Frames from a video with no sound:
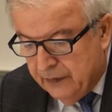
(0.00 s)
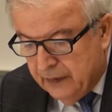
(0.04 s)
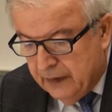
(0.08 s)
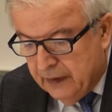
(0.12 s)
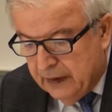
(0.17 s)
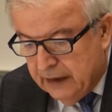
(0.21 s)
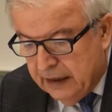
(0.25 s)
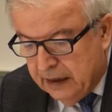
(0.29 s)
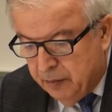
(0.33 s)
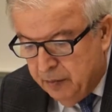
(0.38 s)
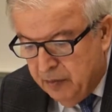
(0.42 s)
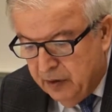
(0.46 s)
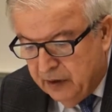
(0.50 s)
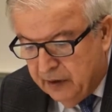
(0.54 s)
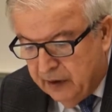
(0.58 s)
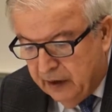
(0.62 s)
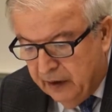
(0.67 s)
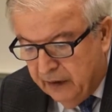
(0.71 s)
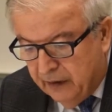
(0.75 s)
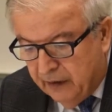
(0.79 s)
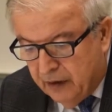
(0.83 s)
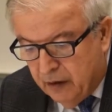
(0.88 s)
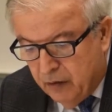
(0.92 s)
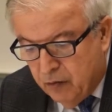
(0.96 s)
Let me
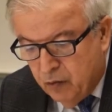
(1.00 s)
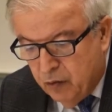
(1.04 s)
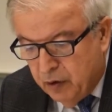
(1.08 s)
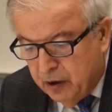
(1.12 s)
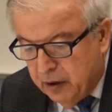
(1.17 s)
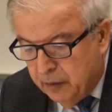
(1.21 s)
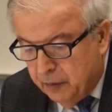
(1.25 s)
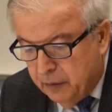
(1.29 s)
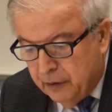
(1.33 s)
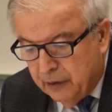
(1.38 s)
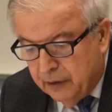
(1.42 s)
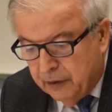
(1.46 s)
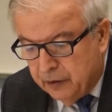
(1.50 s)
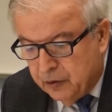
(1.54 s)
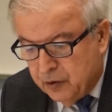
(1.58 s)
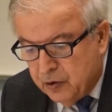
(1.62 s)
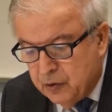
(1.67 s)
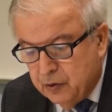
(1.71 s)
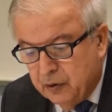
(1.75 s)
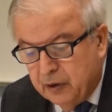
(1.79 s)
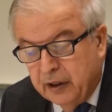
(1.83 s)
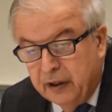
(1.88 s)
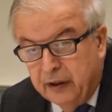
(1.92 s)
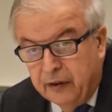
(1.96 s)
say some word about
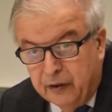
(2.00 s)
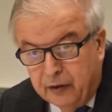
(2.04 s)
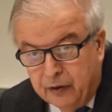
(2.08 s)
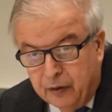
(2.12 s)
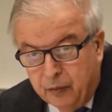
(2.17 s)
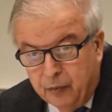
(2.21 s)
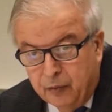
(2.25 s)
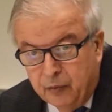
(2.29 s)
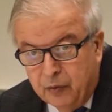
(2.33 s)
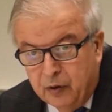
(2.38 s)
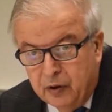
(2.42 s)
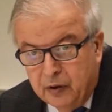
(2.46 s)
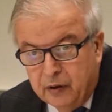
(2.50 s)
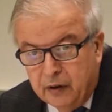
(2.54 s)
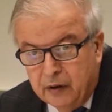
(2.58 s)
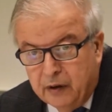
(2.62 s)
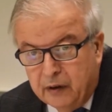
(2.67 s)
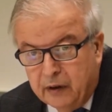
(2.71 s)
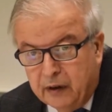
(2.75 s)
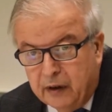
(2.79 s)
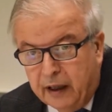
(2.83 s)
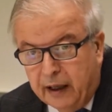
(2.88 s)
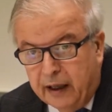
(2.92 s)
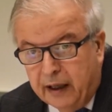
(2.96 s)
Judaism,
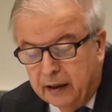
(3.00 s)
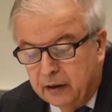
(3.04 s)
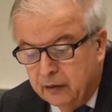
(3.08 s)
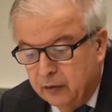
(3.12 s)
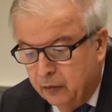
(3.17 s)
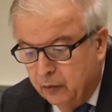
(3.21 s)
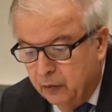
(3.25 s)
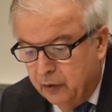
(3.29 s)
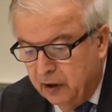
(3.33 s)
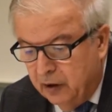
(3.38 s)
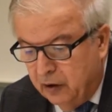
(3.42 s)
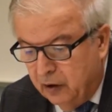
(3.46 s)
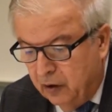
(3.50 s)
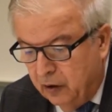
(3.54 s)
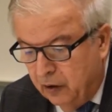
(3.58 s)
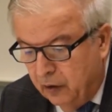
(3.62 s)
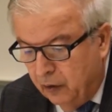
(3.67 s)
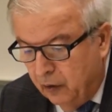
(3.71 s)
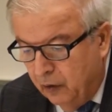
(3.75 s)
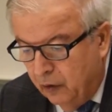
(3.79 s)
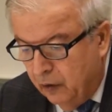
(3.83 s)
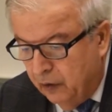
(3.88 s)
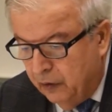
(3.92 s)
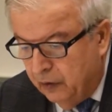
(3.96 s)
which is
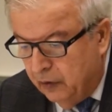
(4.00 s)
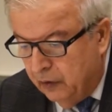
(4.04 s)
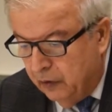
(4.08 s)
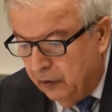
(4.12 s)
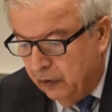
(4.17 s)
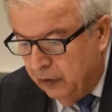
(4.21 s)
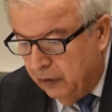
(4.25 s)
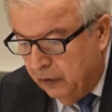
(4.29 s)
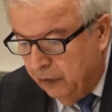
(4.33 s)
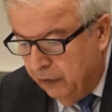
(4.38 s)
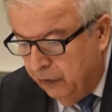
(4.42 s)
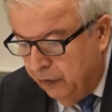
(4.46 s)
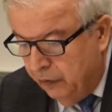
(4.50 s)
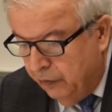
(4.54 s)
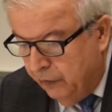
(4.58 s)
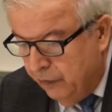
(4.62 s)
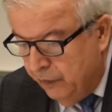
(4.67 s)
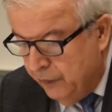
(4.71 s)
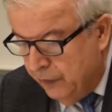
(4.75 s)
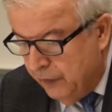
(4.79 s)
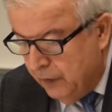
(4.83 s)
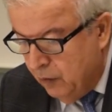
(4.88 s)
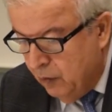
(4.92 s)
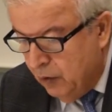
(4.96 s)
also
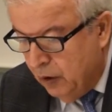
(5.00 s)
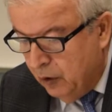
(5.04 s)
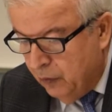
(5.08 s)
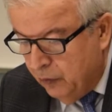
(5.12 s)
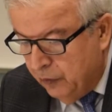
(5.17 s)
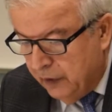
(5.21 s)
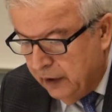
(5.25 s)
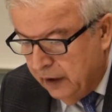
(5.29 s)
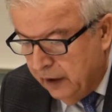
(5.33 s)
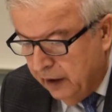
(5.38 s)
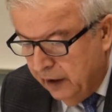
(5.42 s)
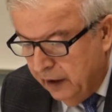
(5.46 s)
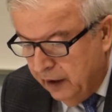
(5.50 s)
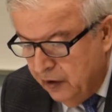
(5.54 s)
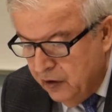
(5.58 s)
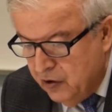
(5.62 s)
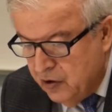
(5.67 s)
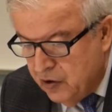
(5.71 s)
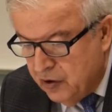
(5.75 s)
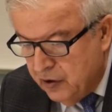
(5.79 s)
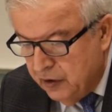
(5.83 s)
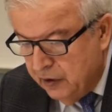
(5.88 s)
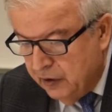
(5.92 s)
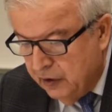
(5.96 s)
one of the
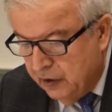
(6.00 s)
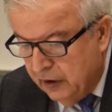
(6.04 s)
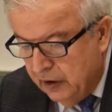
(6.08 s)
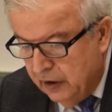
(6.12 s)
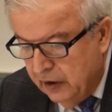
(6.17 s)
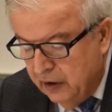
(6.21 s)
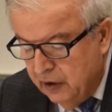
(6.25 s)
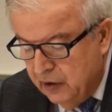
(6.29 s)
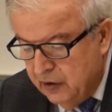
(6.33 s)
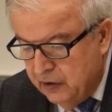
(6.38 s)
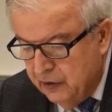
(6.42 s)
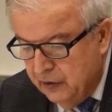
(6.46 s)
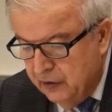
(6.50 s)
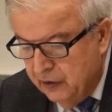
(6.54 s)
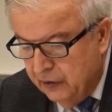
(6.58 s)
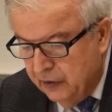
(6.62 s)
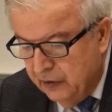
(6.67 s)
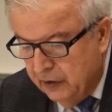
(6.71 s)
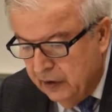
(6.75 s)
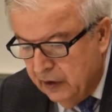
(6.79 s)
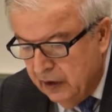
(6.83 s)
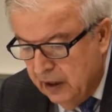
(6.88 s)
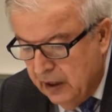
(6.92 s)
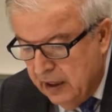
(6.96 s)
ancient
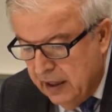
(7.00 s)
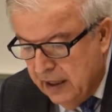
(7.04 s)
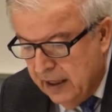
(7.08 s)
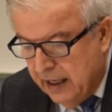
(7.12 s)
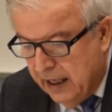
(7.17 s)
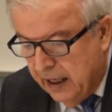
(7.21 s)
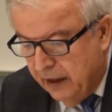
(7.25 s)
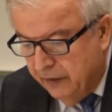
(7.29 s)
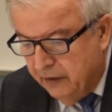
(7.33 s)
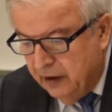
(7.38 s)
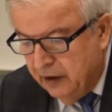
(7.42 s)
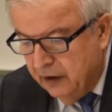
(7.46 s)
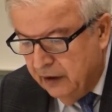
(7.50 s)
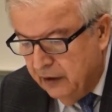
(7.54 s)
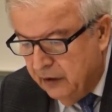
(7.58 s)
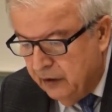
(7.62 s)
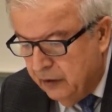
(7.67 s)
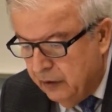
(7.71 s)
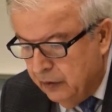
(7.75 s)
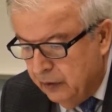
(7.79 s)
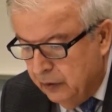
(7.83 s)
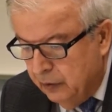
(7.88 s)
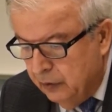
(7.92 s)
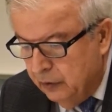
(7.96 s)
religions having
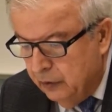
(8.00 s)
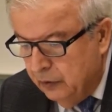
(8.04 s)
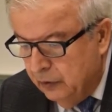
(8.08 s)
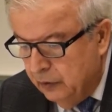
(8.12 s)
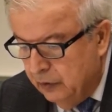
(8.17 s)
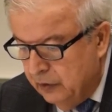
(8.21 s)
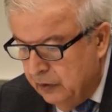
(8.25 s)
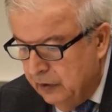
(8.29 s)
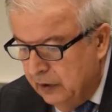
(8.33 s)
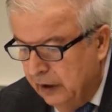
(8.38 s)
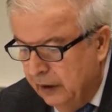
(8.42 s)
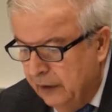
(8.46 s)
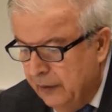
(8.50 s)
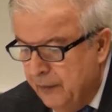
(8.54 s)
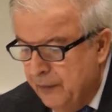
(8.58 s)
its roots,